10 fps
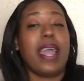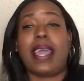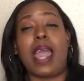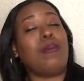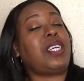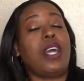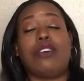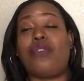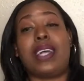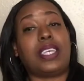K. Michelle
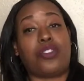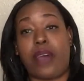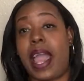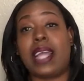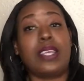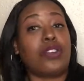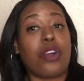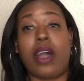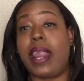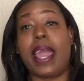tried to drag this
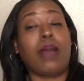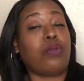girl name